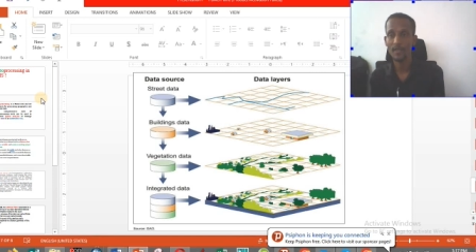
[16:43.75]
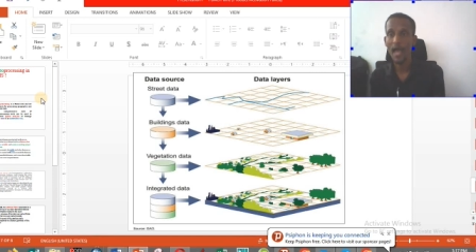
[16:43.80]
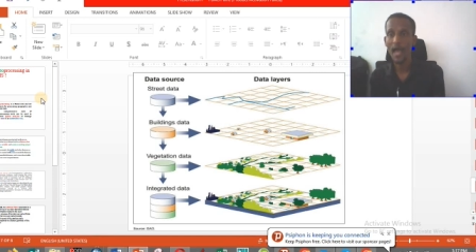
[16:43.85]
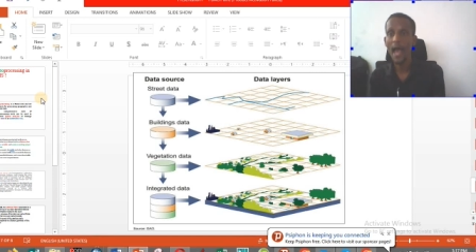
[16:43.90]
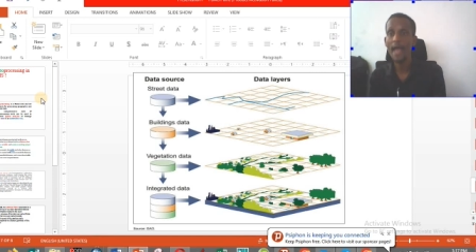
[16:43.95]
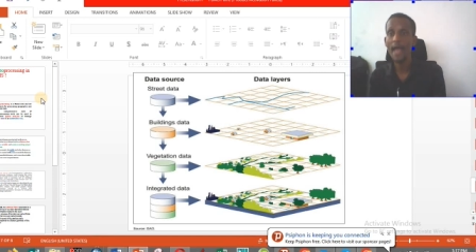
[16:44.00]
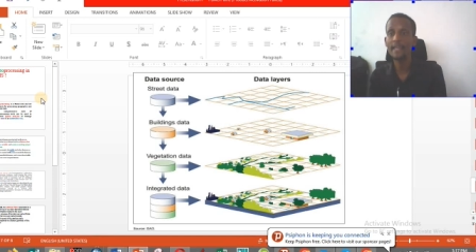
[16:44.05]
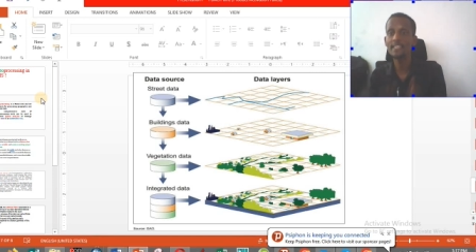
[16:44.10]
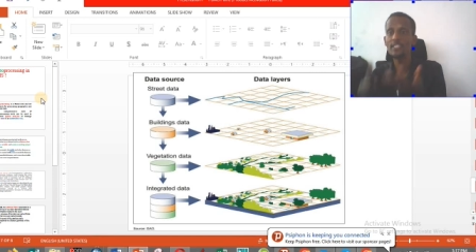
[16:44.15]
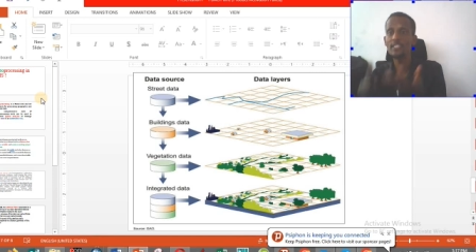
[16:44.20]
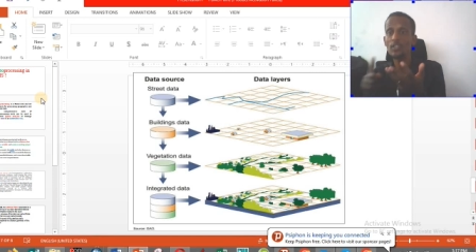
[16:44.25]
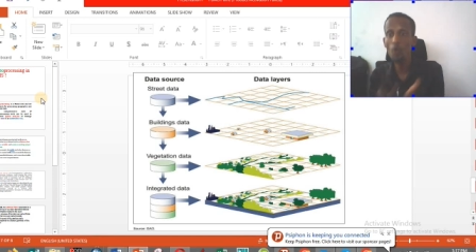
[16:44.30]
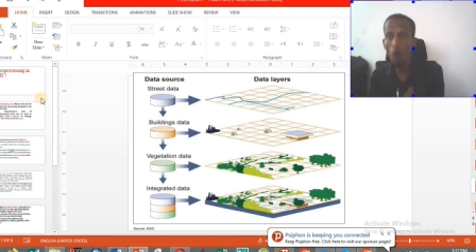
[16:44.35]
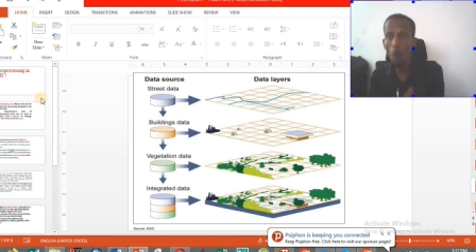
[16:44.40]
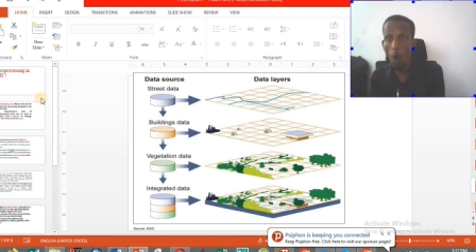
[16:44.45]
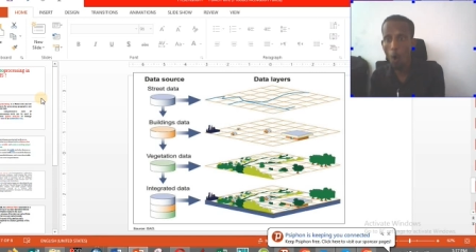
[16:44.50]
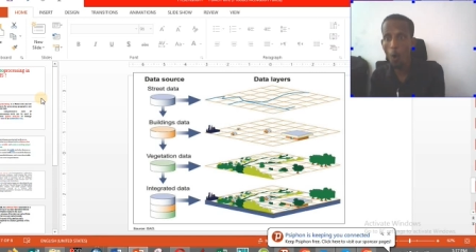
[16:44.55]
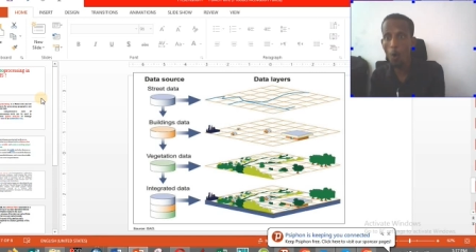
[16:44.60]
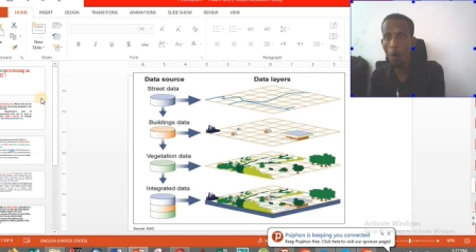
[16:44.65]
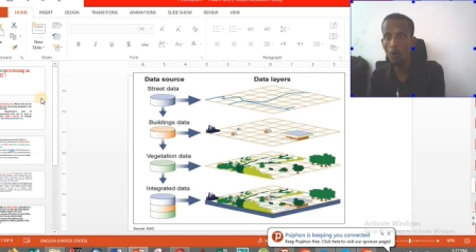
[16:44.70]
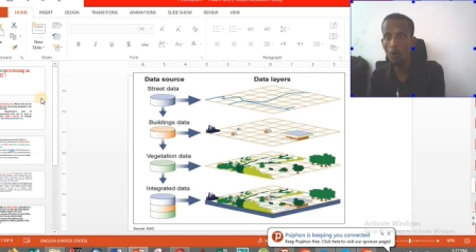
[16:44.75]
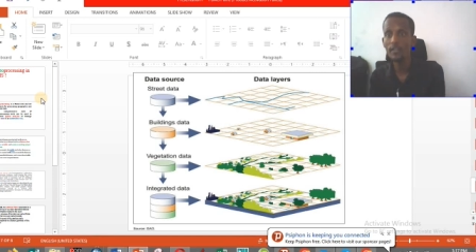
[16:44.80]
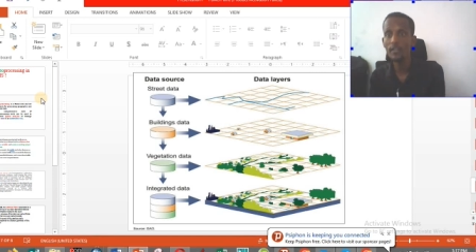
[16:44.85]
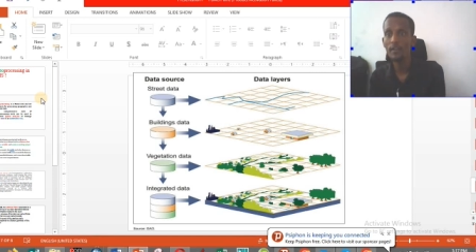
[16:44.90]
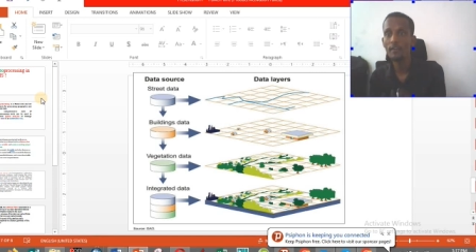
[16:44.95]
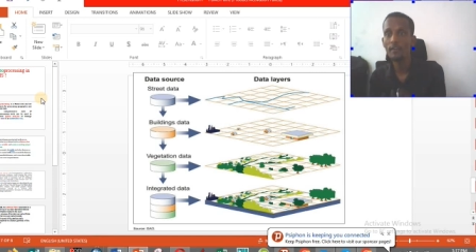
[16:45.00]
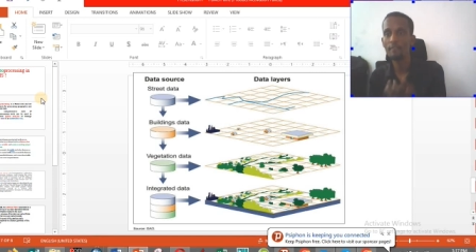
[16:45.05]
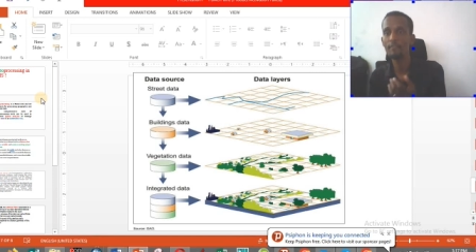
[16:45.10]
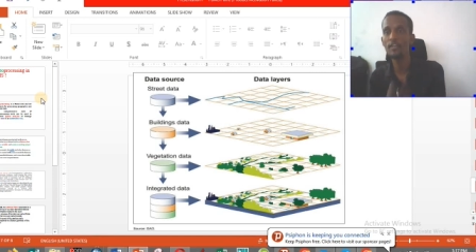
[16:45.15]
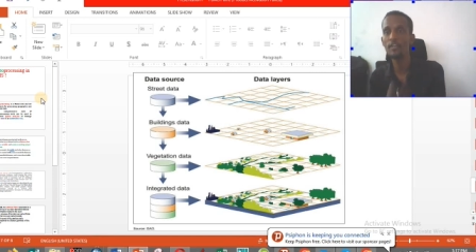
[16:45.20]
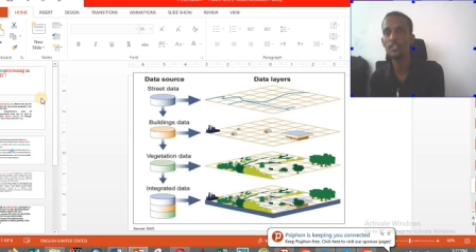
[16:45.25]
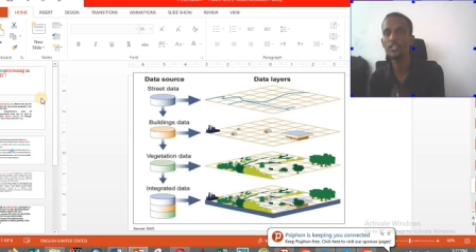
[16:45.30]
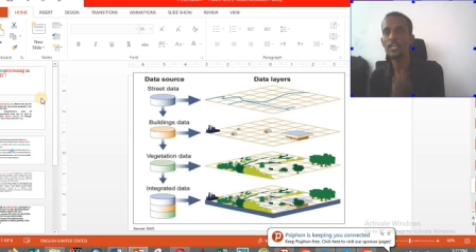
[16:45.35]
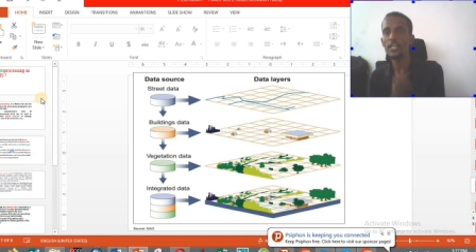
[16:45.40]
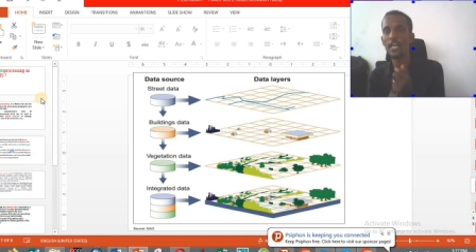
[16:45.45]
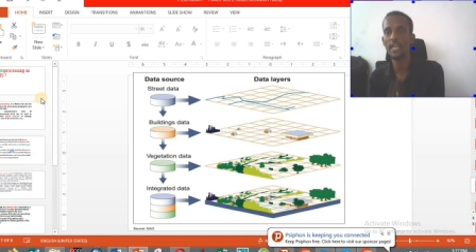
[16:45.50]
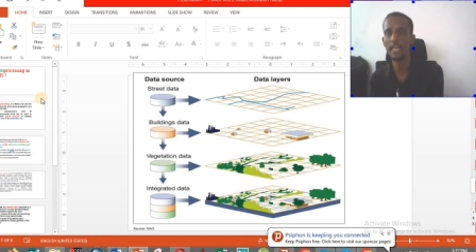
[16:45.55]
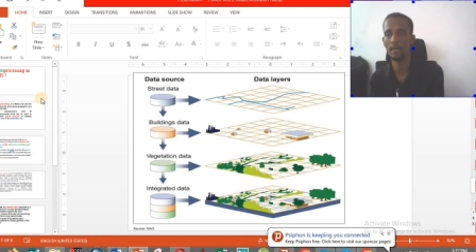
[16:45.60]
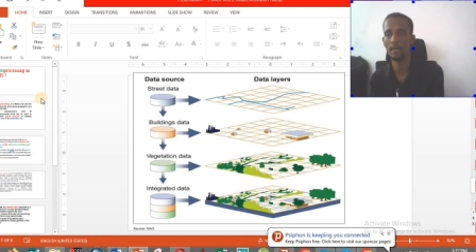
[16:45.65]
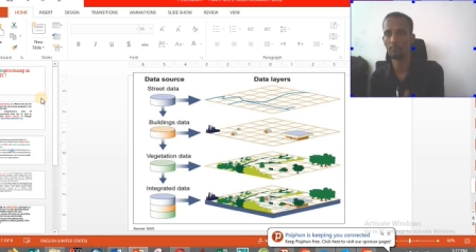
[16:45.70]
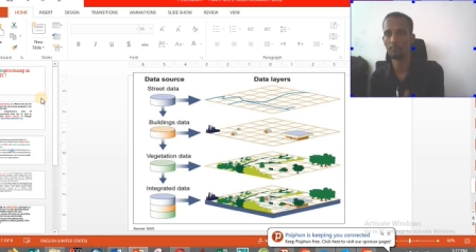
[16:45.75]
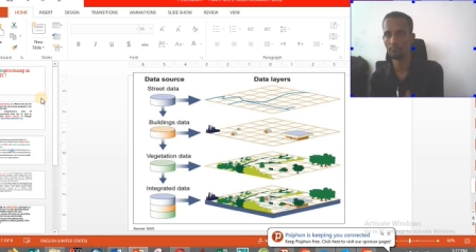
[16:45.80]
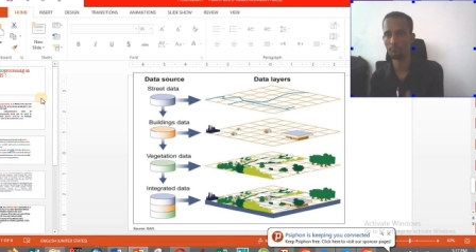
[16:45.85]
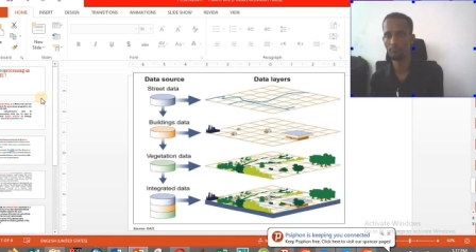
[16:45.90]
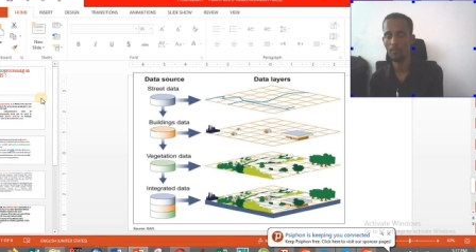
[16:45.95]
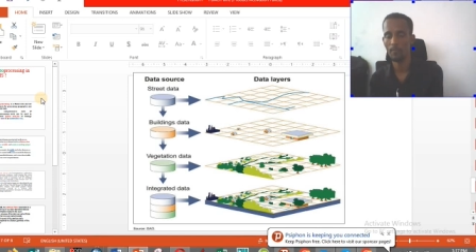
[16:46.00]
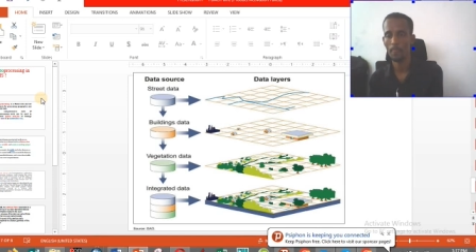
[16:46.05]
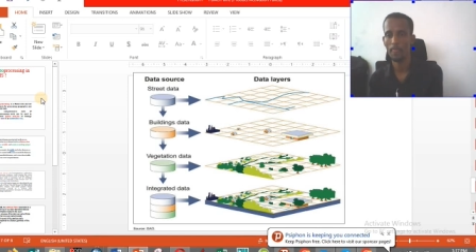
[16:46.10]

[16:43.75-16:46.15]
is called feature name.